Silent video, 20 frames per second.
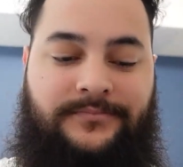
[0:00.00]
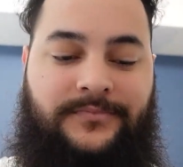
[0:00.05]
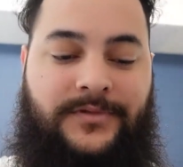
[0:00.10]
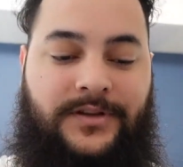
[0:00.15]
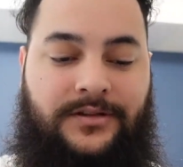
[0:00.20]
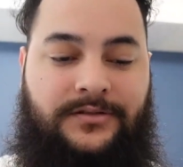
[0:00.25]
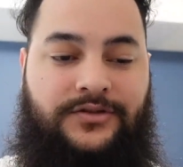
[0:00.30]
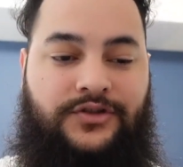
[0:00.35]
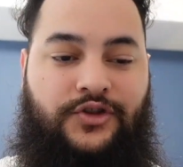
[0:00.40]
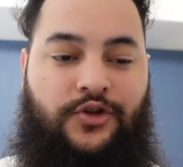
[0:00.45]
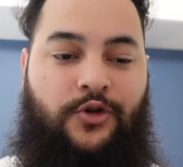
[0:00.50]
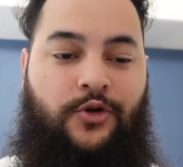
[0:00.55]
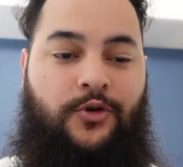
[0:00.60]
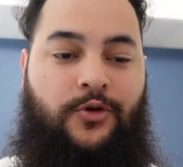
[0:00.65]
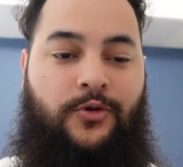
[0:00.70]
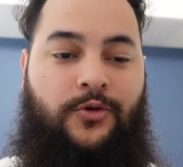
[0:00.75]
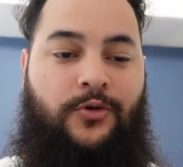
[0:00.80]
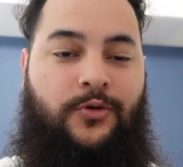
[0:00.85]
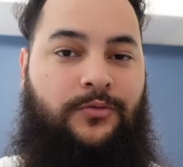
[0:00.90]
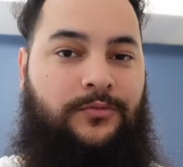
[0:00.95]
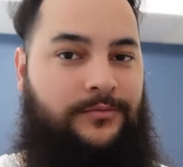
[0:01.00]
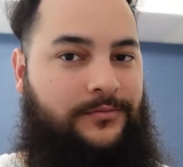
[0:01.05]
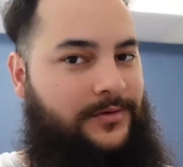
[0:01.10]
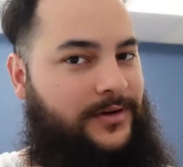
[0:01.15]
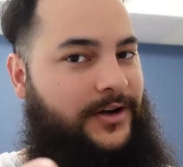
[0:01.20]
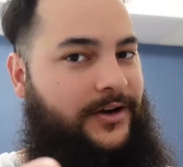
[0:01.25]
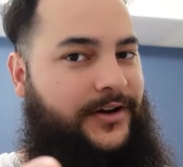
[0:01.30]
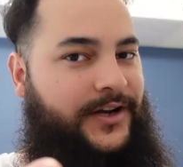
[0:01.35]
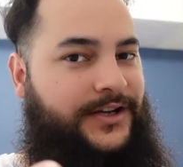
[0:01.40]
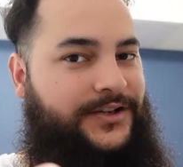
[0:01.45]
So
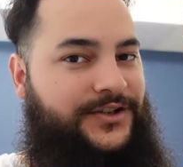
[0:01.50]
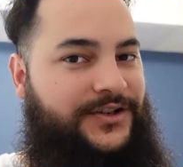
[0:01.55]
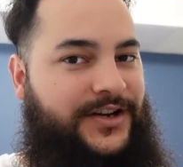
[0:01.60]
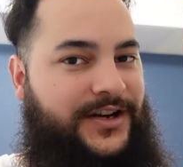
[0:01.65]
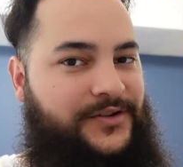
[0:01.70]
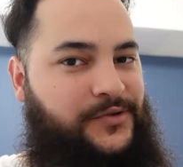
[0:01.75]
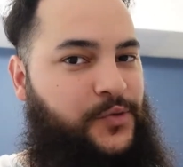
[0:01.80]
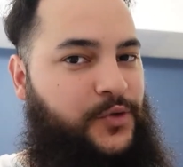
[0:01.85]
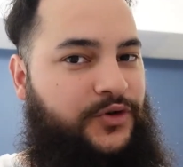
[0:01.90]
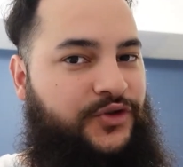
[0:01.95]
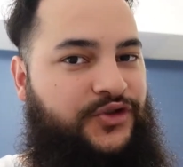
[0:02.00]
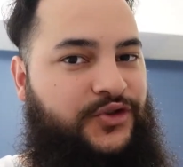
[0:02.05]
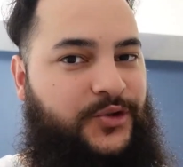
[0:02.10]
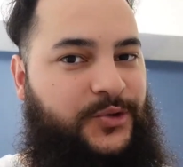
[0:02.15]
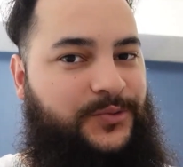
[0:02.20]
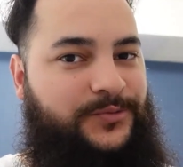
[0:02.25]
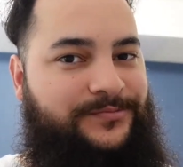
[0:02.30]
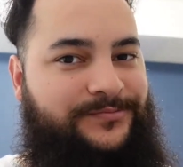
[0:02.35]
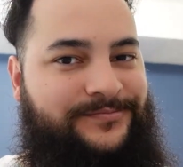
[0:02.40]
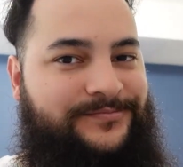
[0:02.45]
I'll catch you guys real soon.